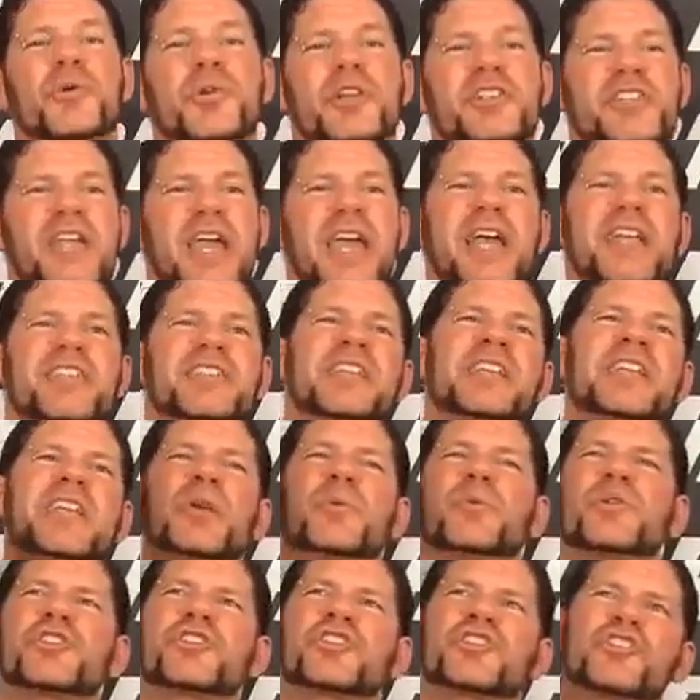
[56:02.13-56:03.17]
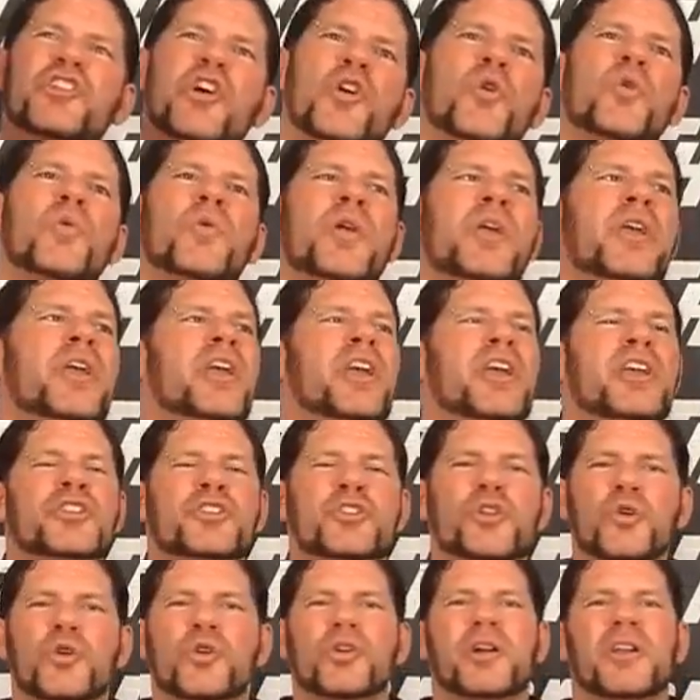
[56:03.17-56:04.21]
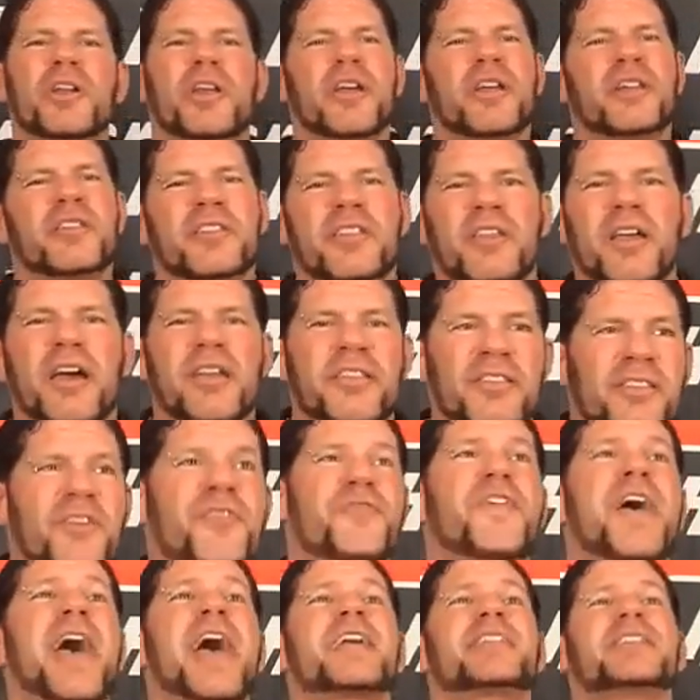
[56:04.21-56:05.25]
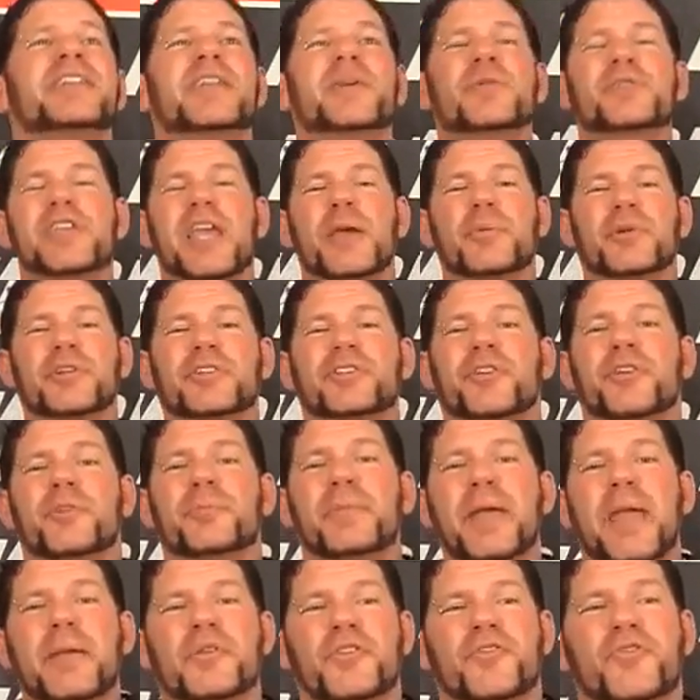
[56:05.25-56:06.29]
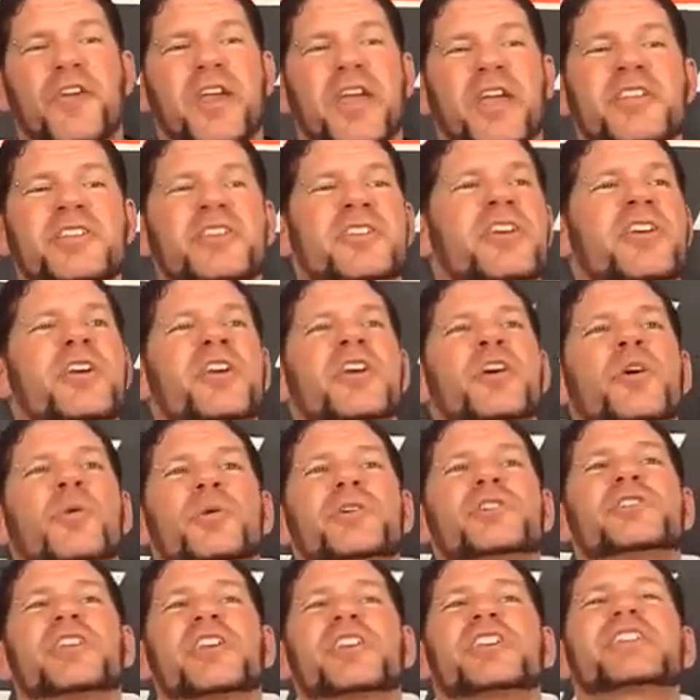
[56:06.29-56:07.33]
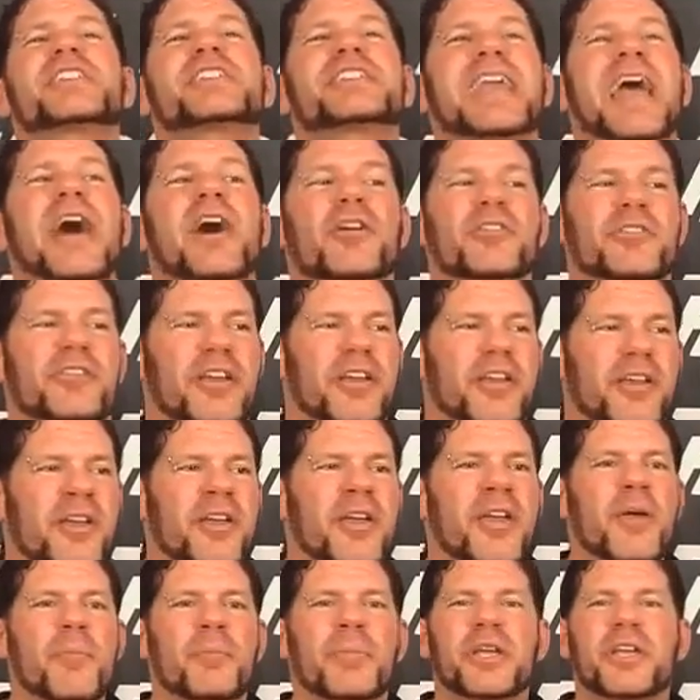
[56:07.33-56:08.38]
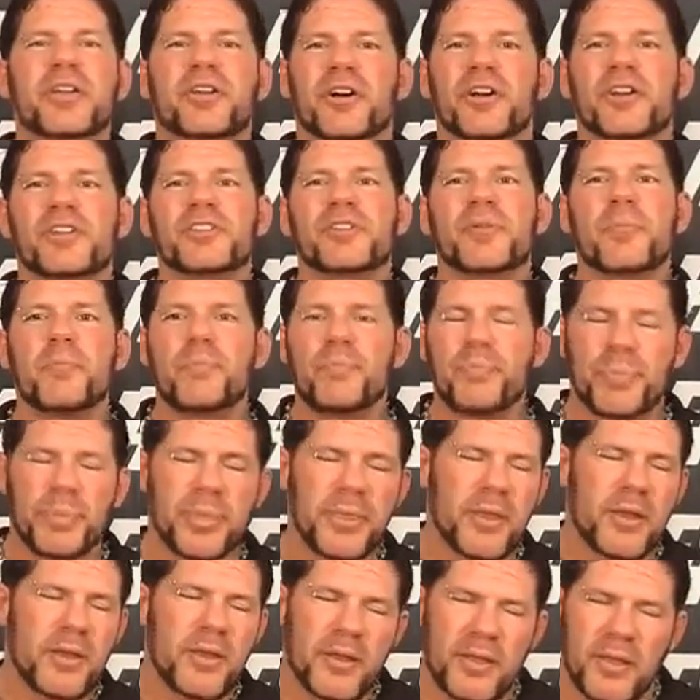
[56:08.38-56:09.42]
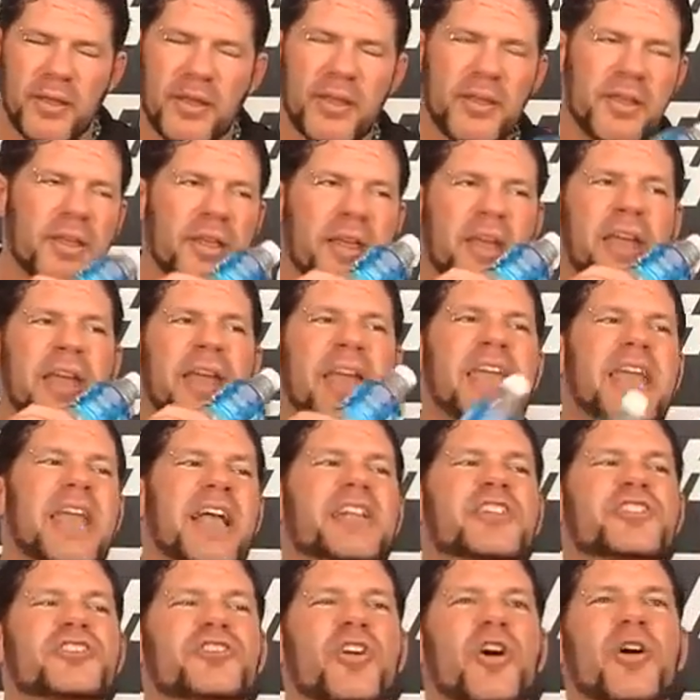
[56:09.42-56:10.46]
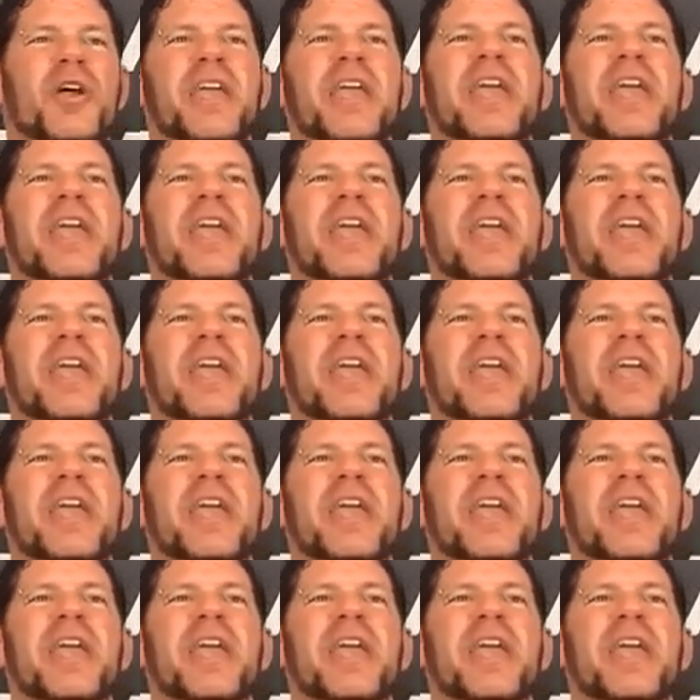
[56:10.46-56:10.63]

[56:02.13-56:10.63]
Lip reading: his ass, and he was so, the fact that he was able to turn babyface was astounding, because he had so